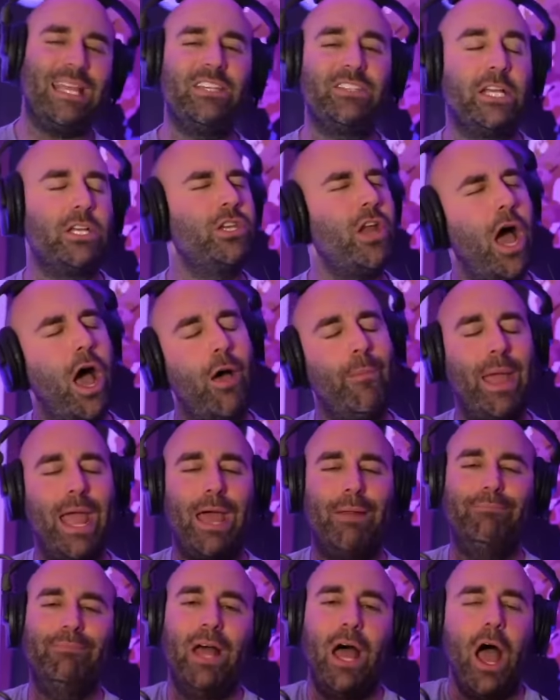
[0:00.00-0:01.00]
He's like, nah,
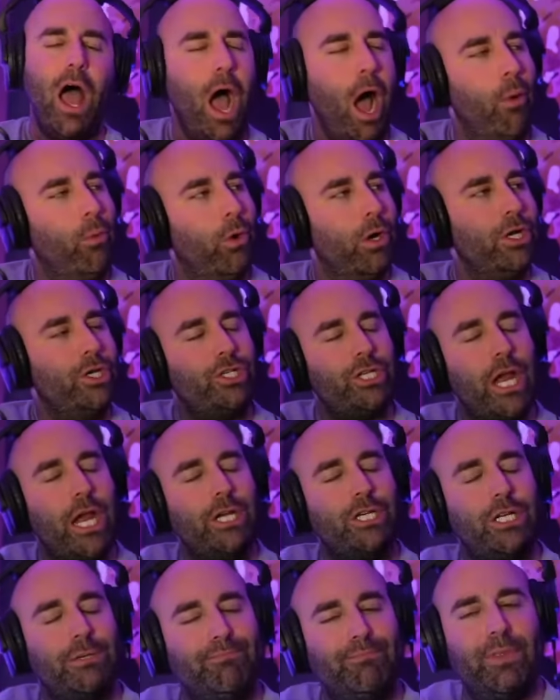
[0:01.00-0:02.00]
man, I wouldn't
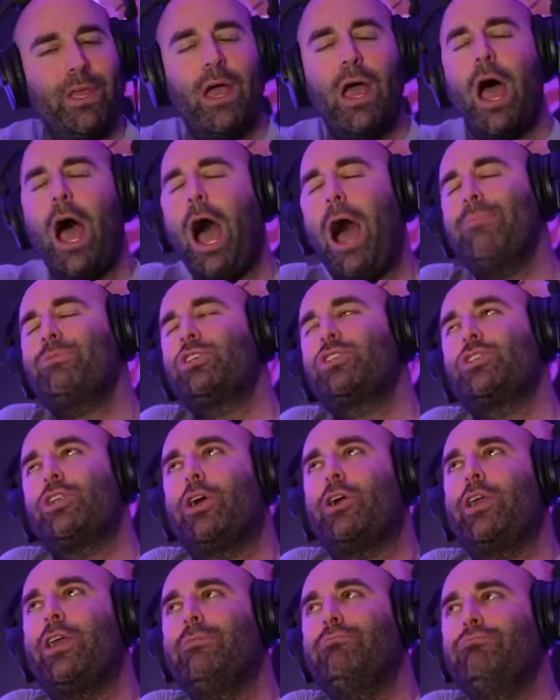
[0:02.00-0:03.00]
change it. I'm just
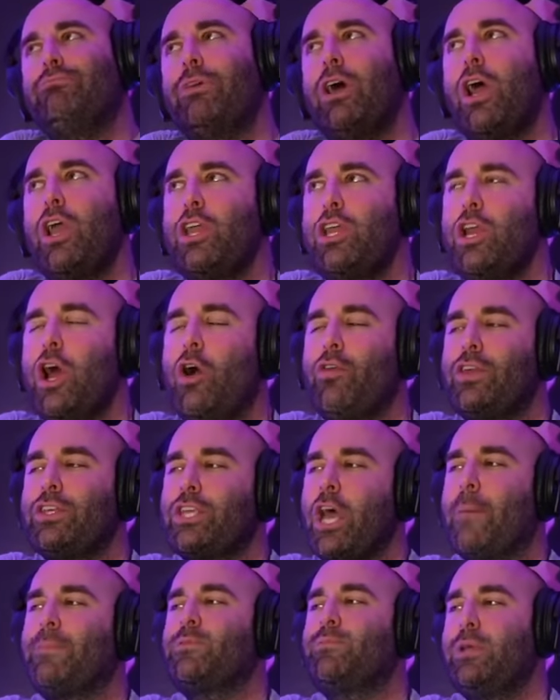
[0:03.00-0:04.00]
learning. You know, this
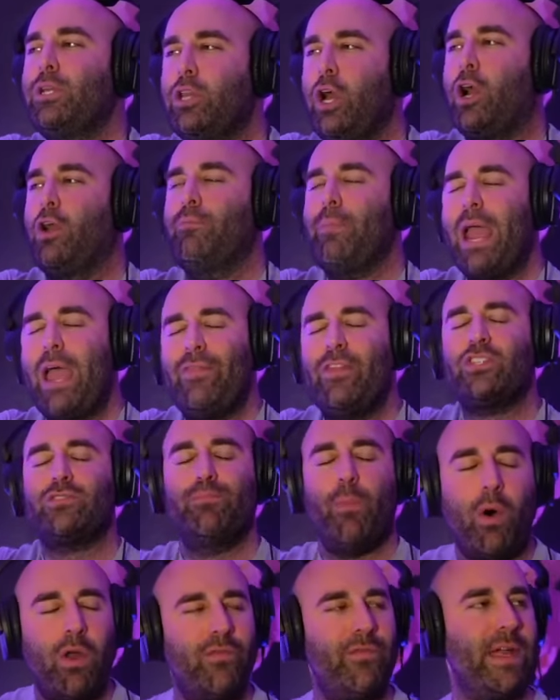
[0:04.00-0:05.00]
helps me learn, man. This
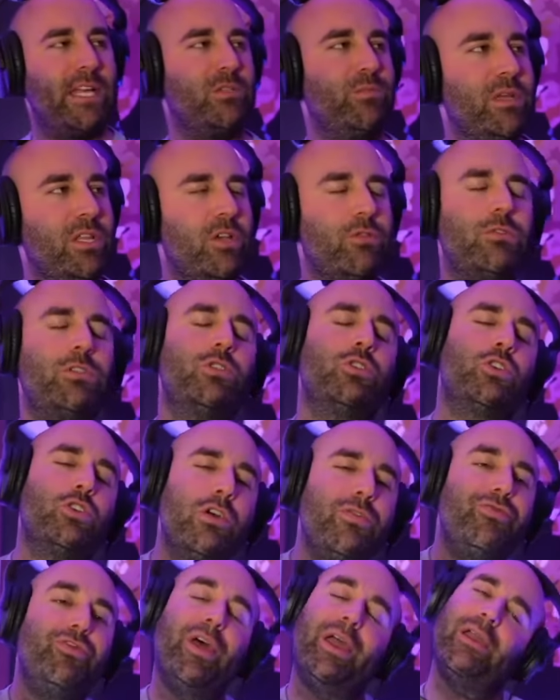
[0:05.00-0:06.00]
motivates me. This is a
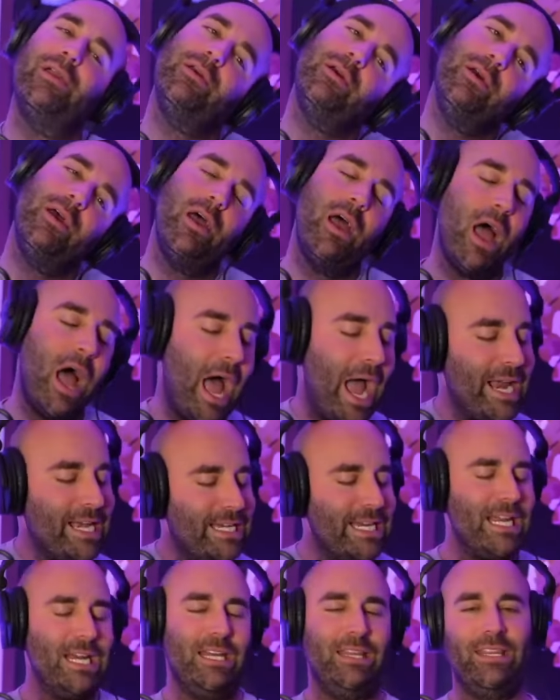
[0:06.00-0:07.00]
good thing. I
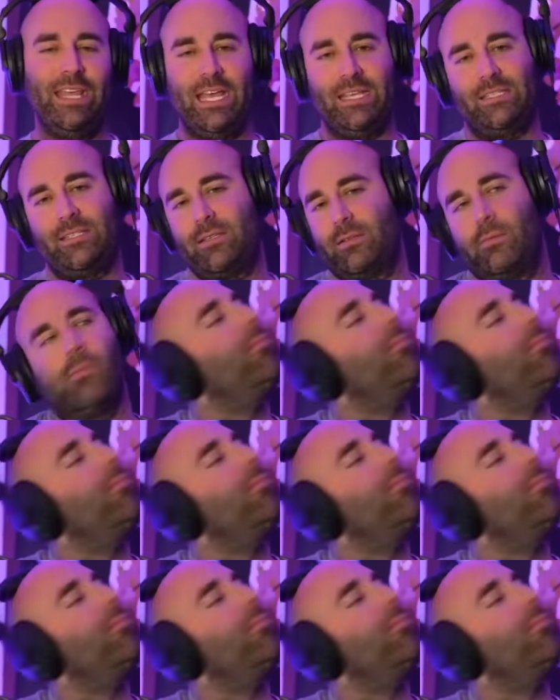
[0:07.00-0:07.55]
needed this.